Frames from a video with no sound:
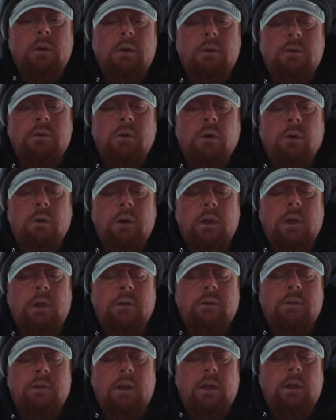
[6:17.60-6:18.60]
So you
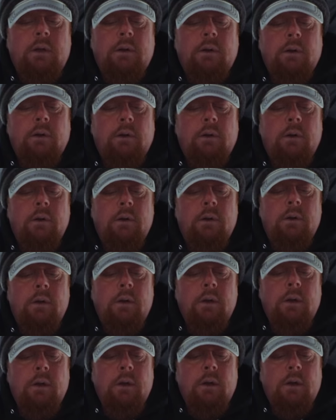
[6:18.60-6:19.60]
can see here
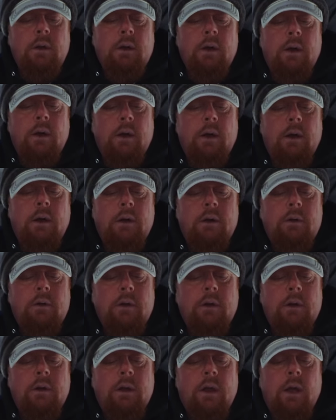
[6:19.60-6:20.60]
uh,
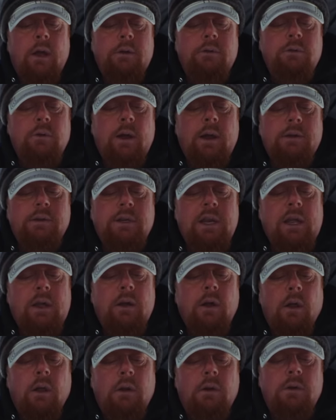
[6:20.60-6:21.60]
contrasting
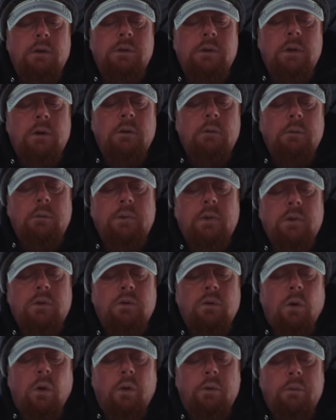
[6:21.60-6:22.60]
colors with this
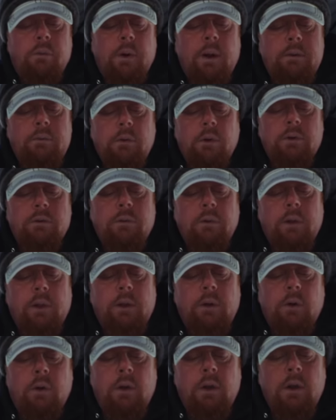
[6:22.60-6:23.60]
gold and red works
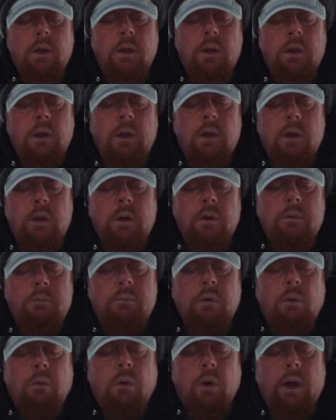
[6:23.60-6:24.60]
really good.
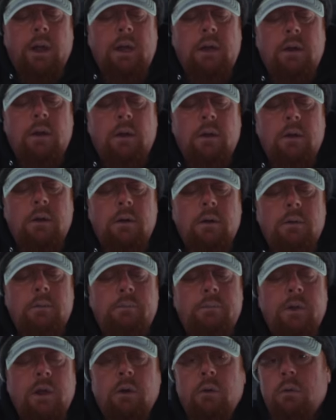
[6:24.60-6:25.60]
But white,
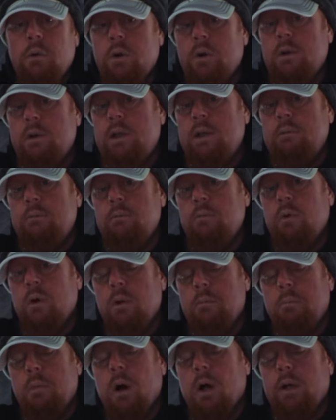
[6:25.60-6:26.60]
you know, we're in, we're
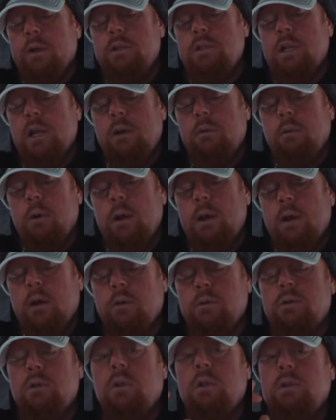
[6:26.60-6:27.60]
in a bog stain right
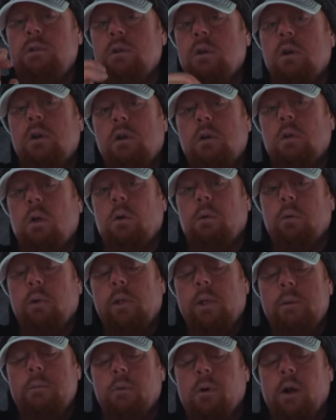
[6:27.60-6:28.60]
now, so this is going to glow
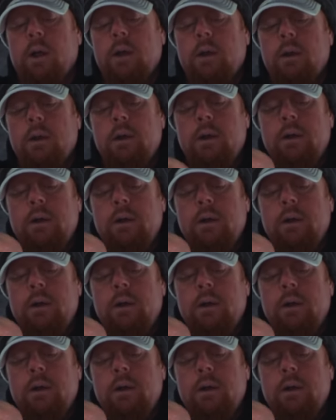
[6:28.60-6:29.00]
really bright.